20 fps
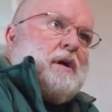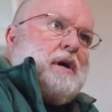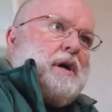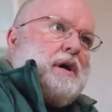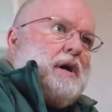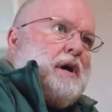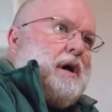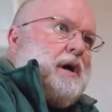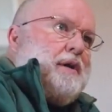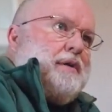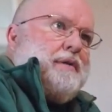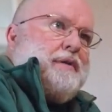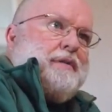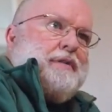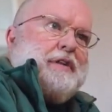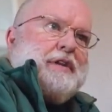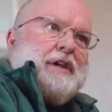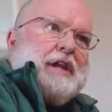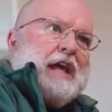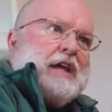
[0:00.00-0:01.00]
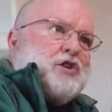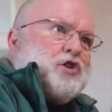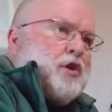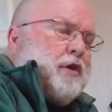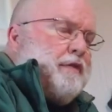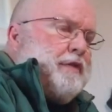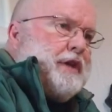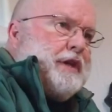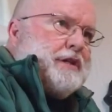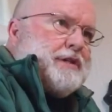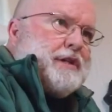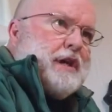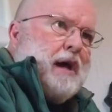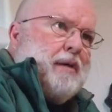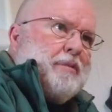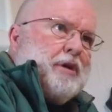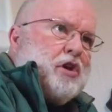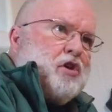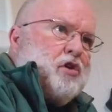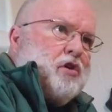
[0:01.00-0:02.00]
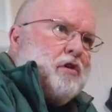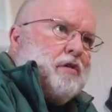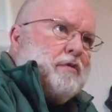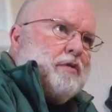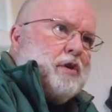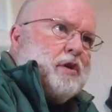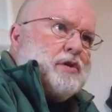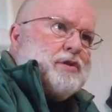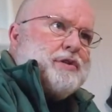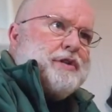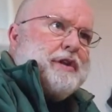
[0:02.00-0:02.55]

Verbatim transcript: uh, uh, the nature of the atomic universe,